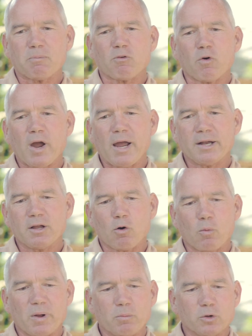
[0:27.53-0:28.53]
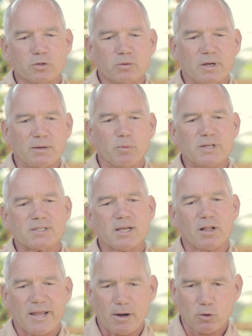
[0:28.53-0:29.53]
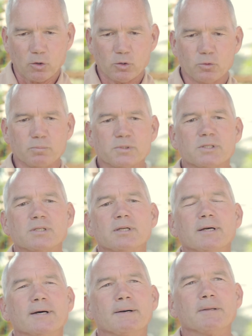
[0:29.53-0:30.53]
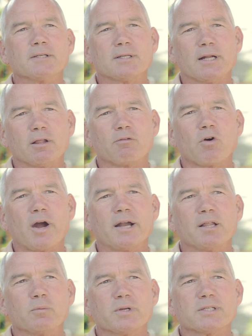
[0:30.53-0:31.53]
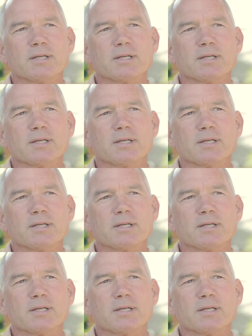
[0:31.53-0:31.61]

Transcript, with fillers: up a variety or we will, uh, we sell heirlooms uh, is another variety that we